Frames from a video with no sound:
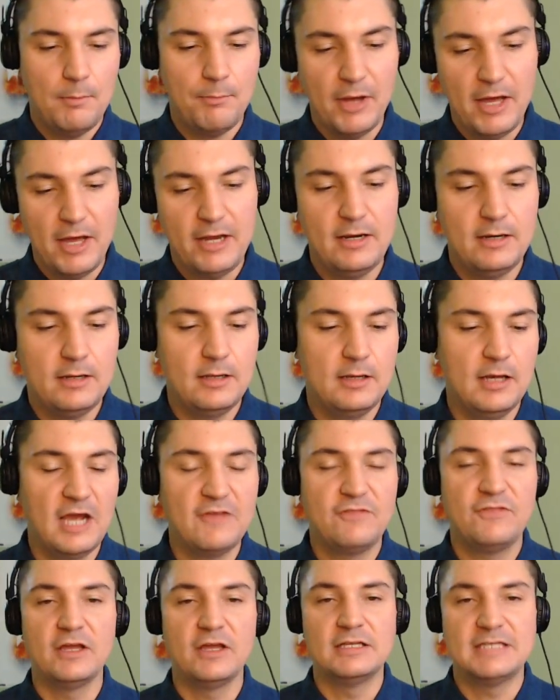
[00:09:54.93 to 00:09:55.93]
But
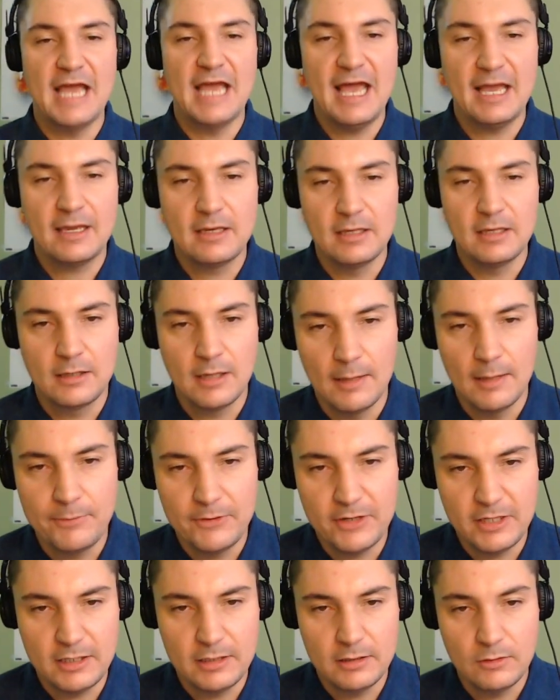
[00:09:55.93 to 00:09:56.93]
I think Dak and
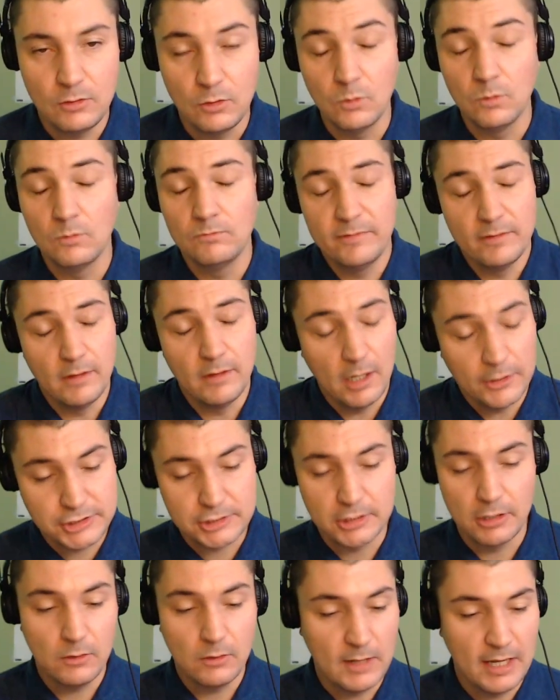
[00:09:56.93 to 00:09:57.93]
company, who
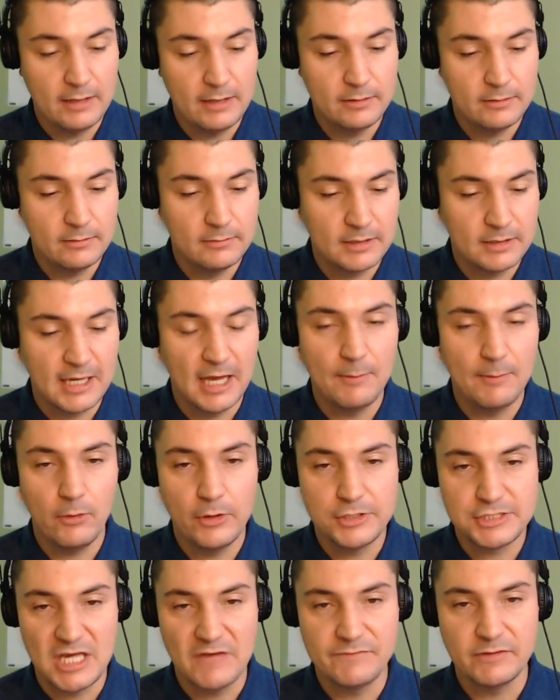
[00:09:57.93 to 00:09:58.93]
also uh, the
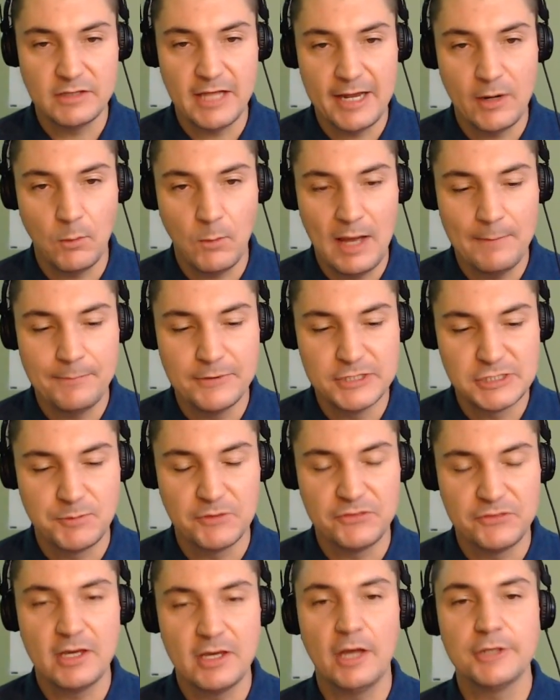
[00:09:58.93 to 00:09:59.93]
Cowboys have a lot of weapons,
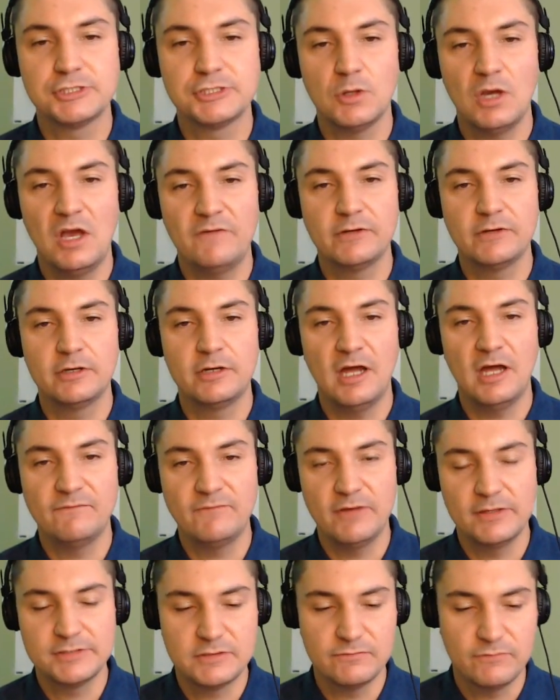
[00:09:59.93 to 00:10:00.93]
but they also have a good
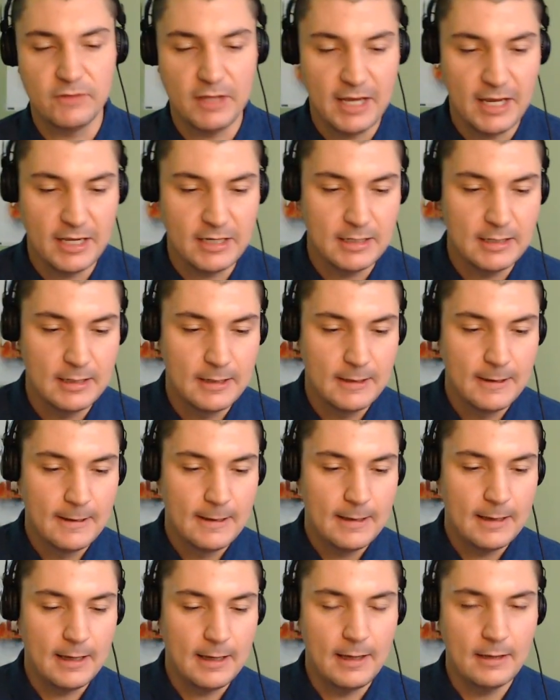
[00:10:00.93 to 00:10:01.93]
offensive line.
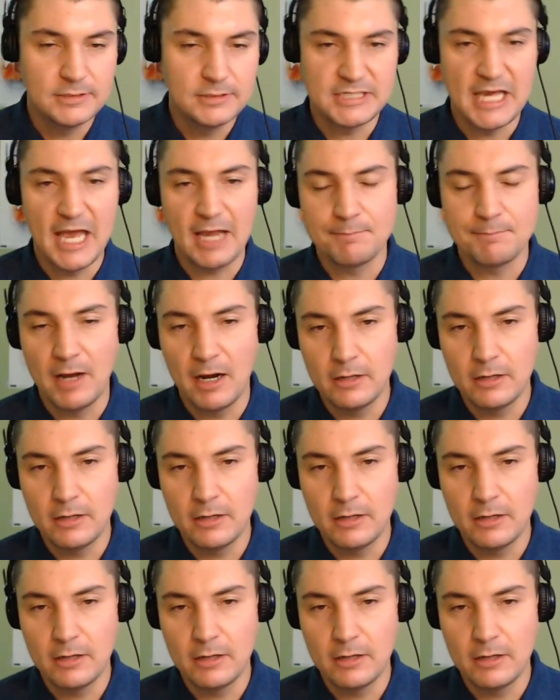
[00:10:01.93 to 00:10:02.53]
Uh, Zach